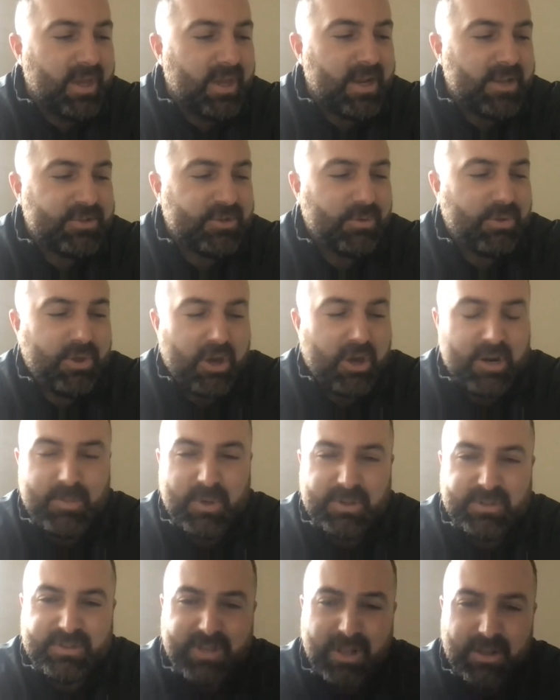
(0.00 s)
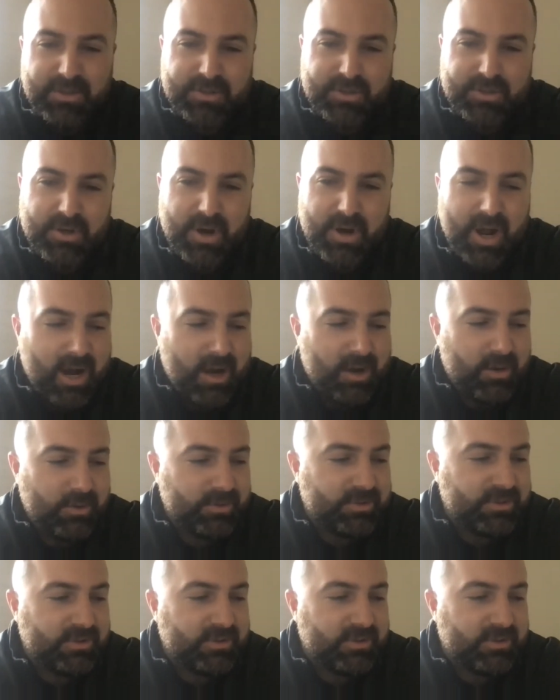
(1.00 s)
as you thought about selling your
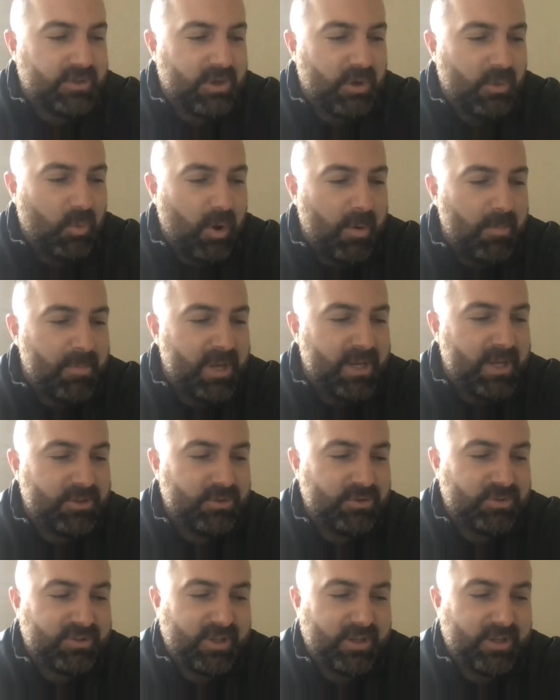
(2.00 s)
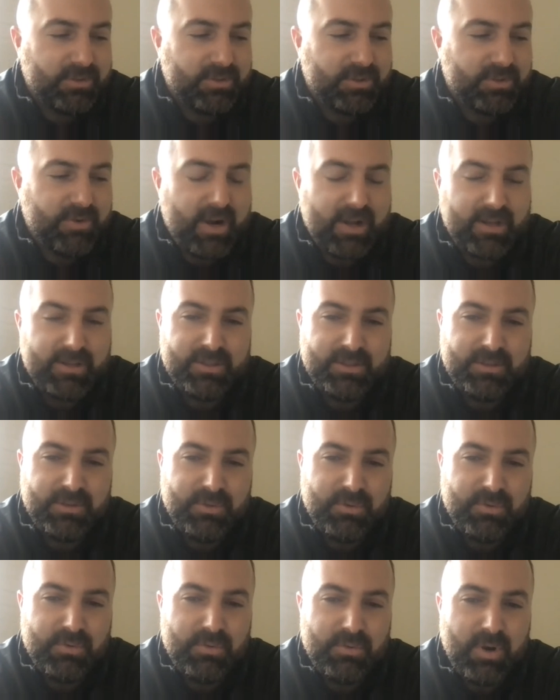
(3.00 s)
house, what made you sell directly
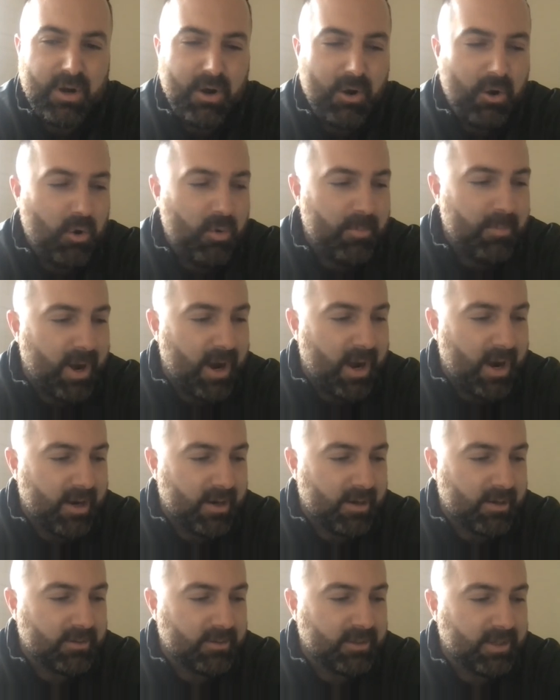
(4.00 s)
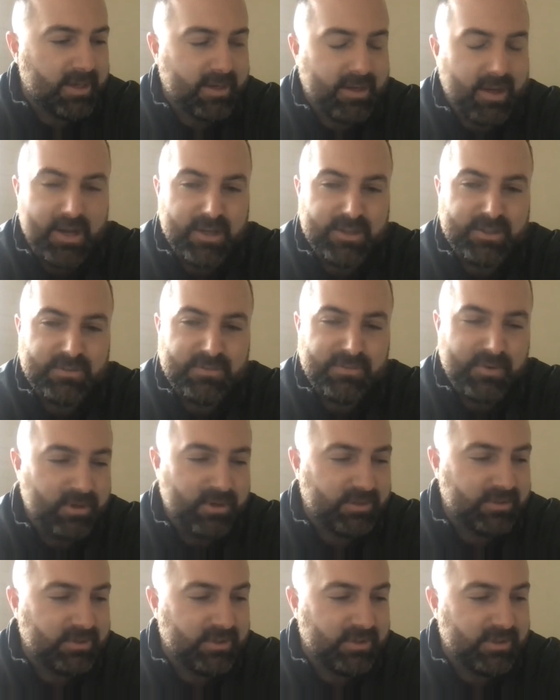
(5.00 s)
to a home buyer like us
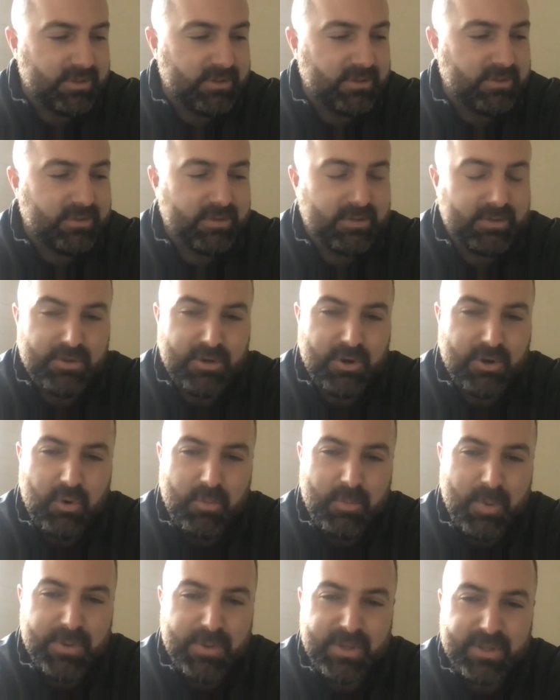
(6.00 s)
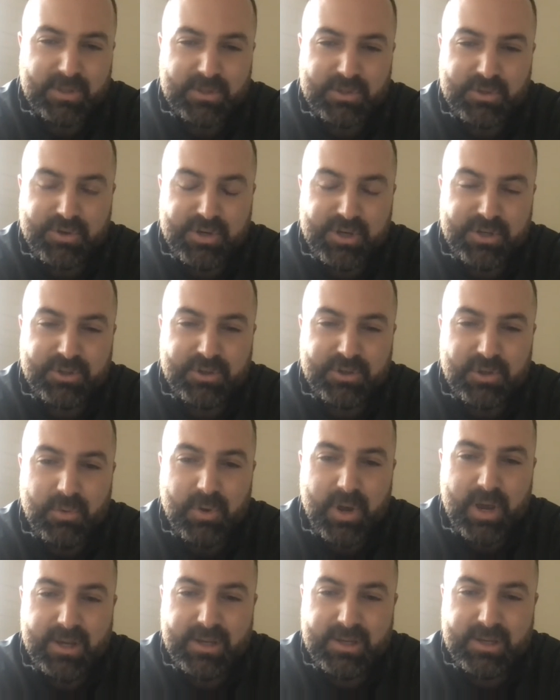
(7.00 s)
versus your home on like the traditional
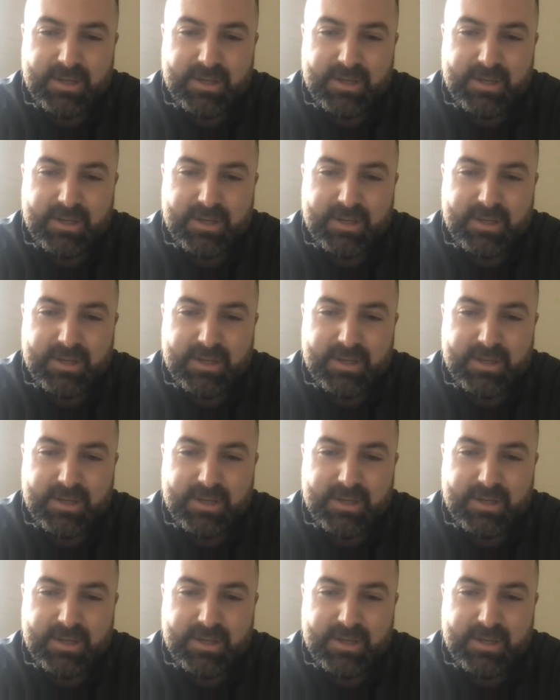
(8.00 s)
way?